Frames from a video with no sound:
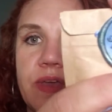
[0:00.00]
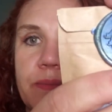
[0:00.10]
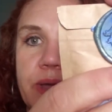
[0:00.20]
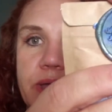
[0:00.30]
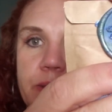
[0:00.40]
that
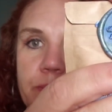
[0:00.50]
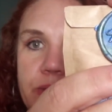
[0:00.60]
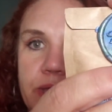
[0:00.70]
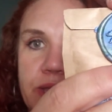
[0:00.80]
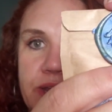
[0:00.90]
back up
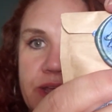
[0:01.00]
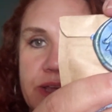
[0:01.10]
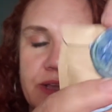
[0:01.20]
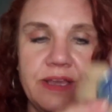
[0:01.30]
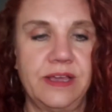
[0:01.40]
again.
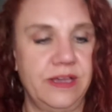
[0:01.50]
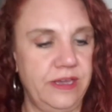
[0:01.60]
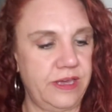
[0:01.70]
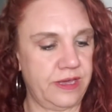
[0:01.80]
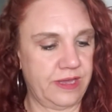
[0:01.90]

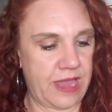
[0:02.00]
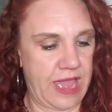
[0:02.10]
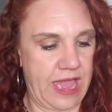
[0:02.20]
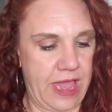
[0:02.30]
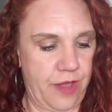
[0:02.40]
Ah,
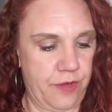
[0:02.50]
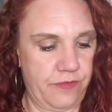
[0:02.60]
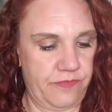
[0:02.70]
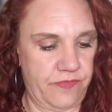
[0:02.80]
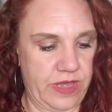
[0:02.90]

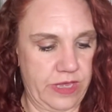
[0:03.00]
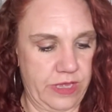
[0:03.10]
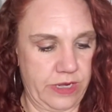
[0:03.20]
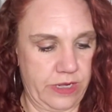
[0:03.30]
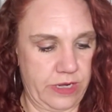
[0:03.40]
how
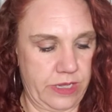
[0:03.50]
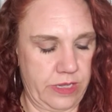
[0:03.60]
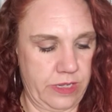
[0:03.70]
fun.